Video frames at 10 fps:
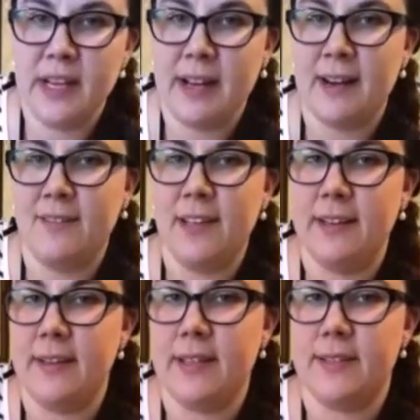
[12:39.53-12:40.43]
kind of
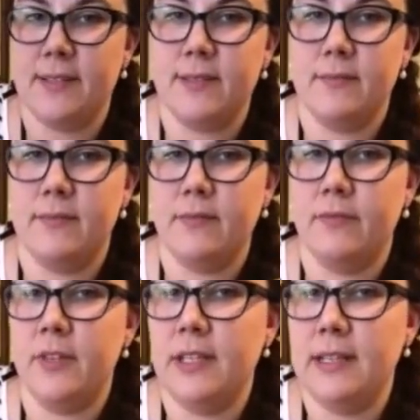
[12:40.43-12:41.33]
like this.
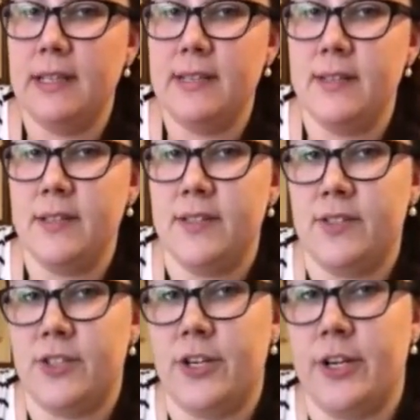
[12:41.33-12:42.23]
Really easy to
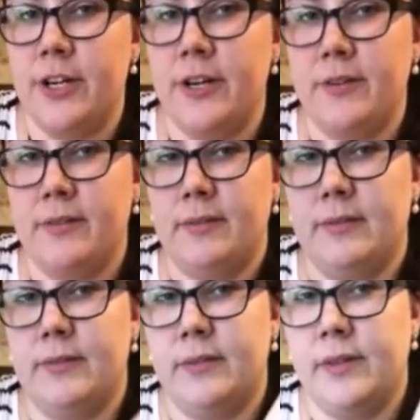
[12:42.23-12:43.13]
stir,
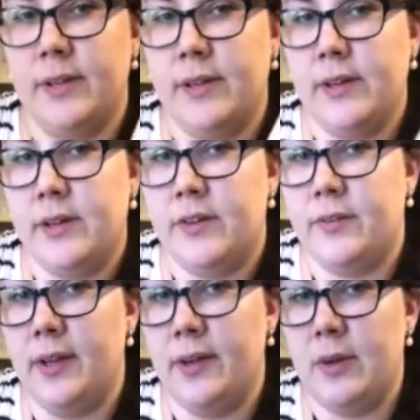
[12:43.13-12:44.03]

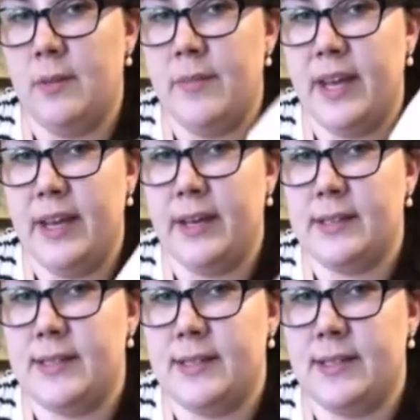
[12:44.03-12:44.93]
really well
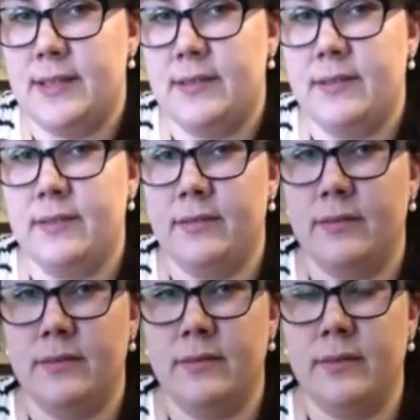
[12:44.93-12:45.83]
mixed,
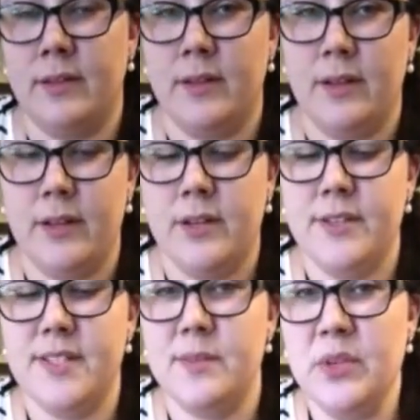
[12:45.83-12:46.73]

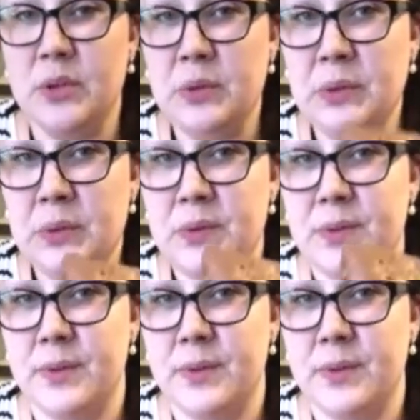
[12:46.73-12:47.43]
smooth,